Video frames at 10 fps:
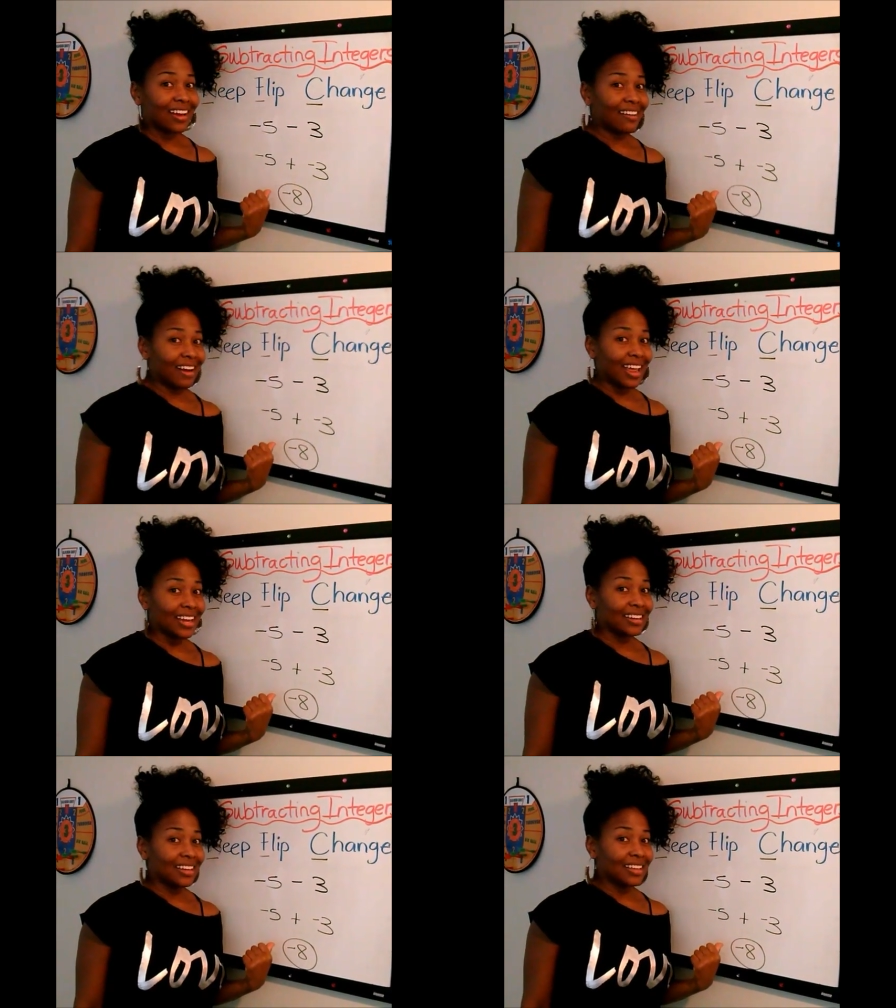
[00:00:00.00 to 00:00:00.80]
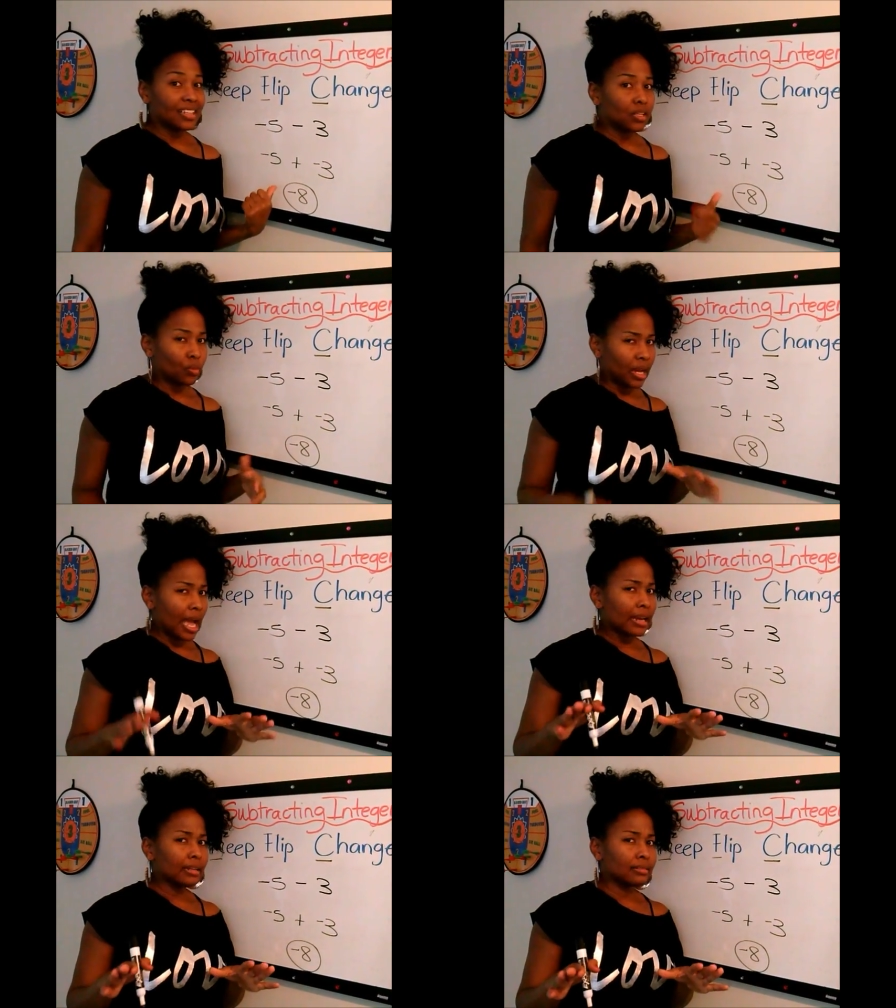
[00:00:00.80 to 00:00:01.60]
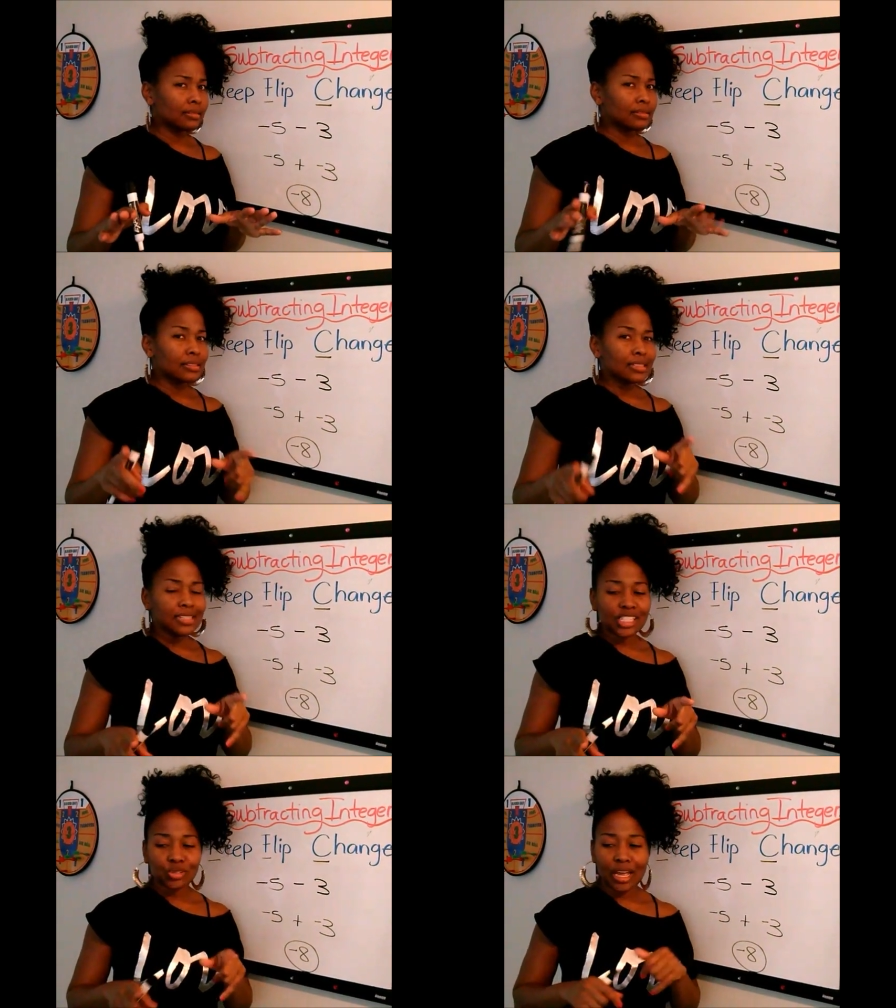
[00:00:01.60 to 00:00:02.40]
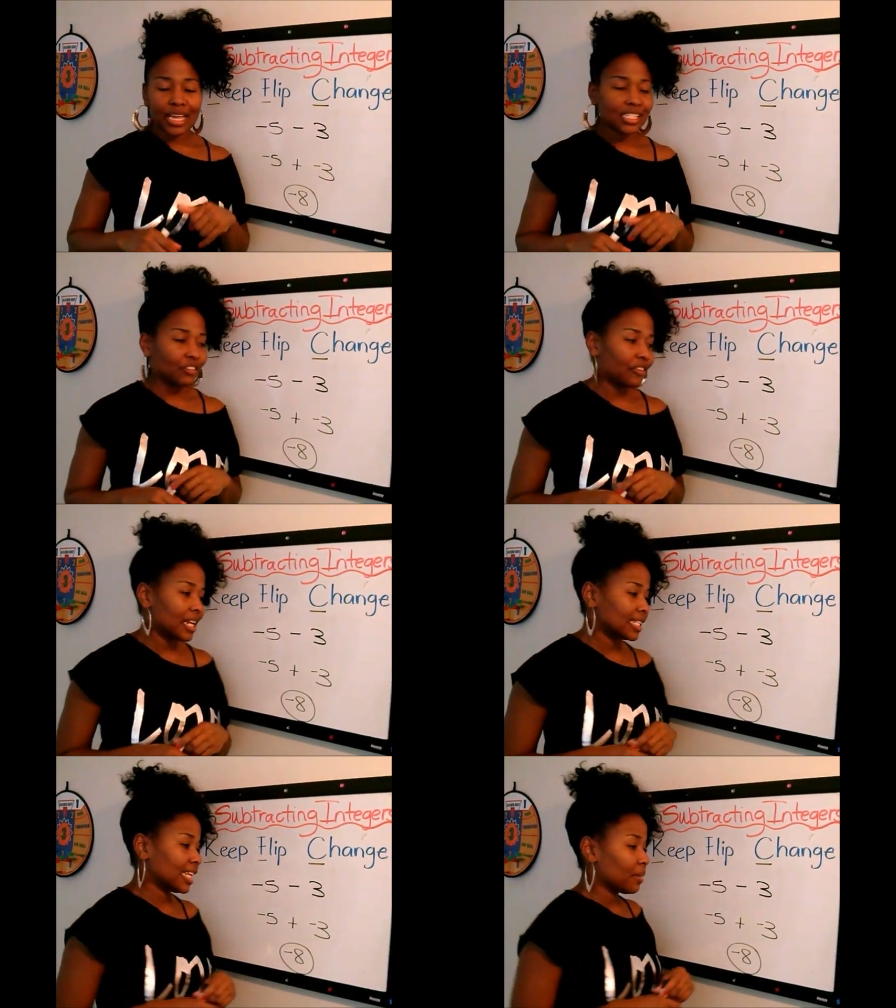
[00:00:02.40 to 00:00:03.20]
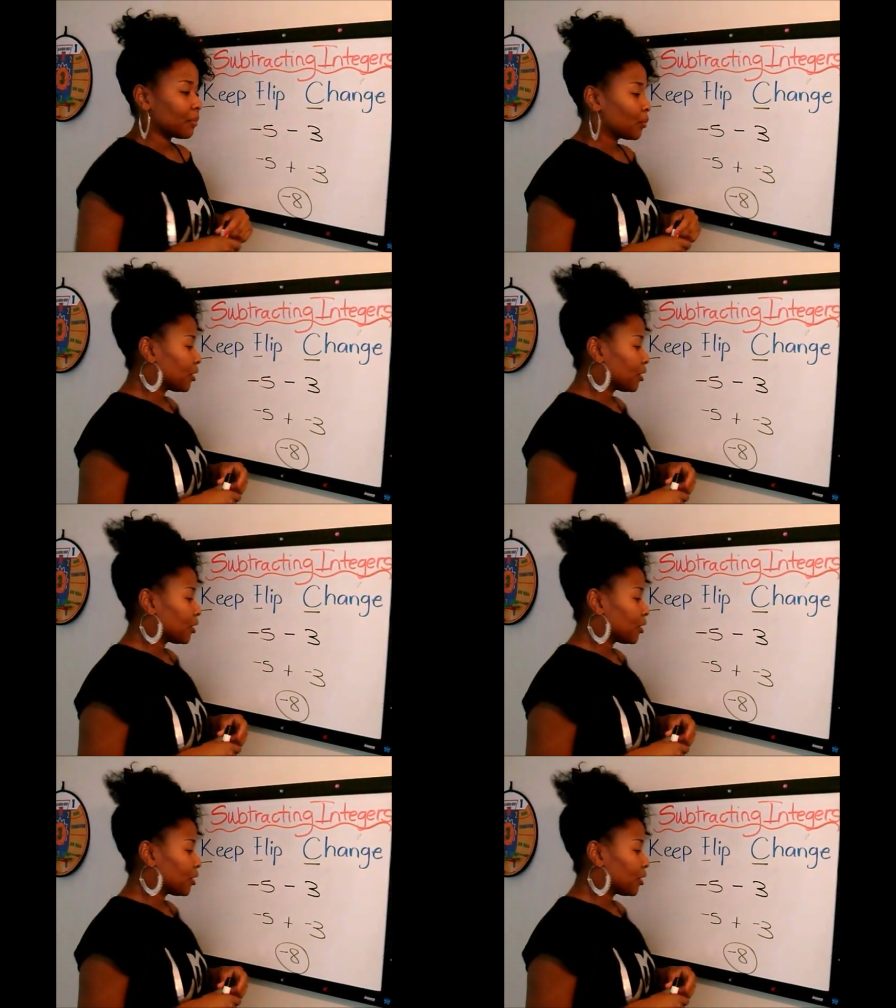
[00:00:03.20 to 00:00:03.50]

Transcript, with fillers: All right, we got it? Let's try a different example.